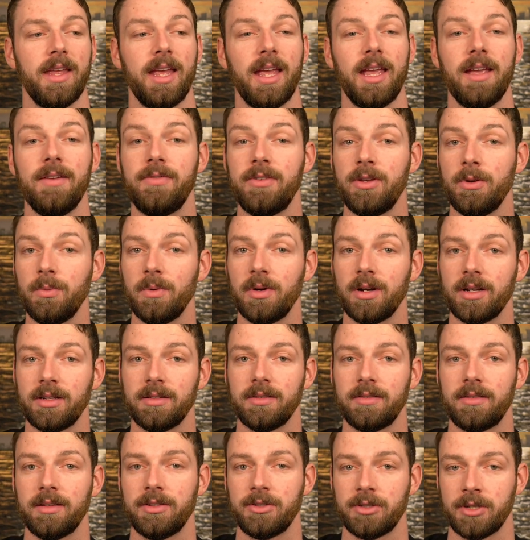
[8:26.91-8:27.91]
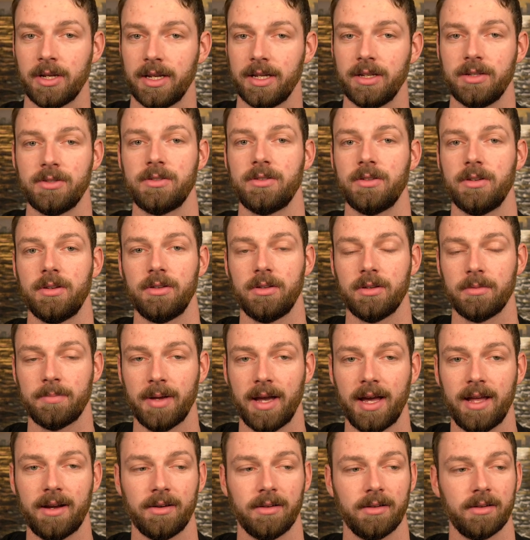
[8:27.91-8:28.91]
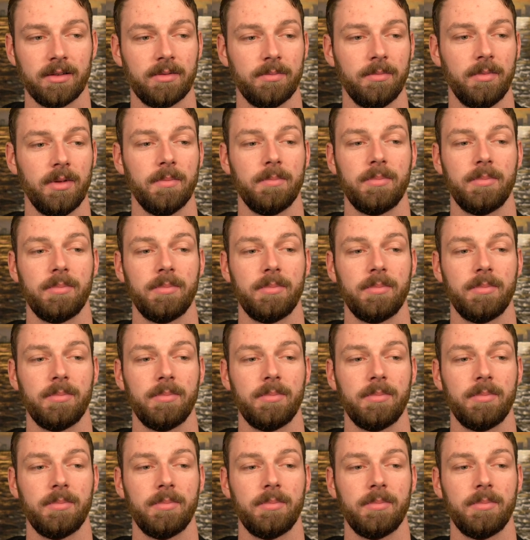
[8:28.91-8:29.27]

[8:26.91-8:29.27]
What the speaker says: if you want to change your patterns.